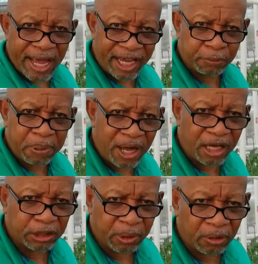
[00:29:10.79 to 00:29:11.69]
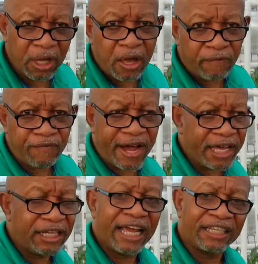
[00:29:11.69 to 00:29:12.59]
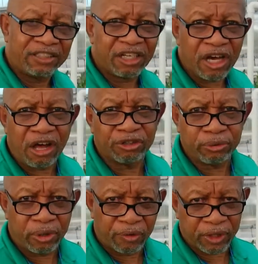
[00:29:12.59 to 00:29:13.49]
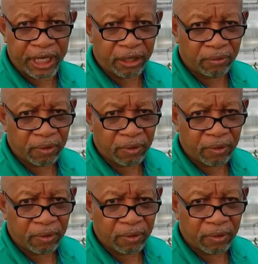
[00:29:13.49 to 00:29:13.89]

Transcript: as possible. Finally, it's a cultural thing.